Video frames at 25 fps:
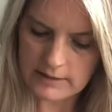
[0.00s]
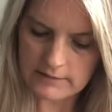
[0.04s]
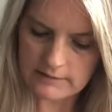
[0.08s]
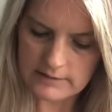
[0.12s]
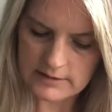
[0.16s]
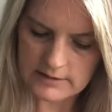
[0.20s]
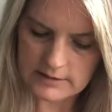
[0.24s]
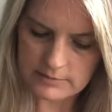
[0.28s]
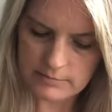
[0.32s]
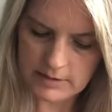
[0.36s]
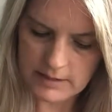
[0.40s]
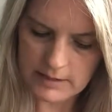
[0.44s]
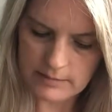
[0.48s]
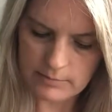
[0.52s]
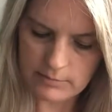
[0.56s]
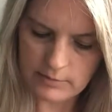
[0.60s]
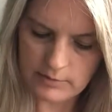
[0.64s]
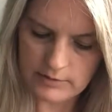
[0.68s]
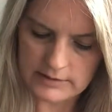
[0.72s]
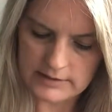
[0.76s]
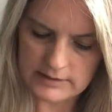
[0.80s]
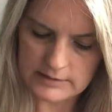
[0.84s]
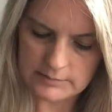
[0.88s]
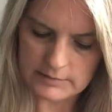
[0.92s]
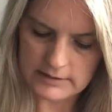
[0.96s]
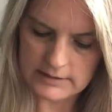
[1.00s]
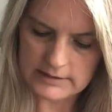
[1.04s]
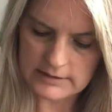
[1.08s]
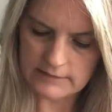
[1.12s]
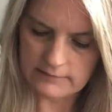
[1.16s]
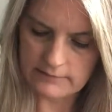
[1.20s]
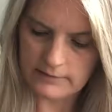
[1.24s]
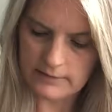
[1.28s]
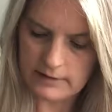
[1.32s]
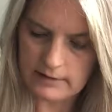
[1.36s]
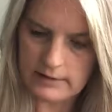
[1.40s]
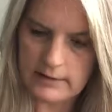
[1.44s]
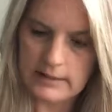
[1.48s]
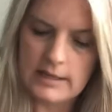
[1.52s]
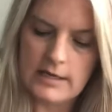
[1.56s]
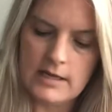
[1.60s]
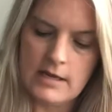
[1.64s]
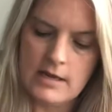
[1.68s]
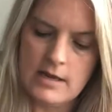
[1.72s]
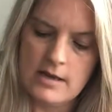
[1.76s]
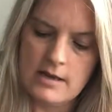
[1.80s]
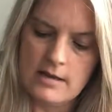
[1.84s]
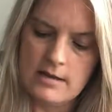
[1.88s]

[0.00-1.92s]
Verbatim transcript: of these people, and specifically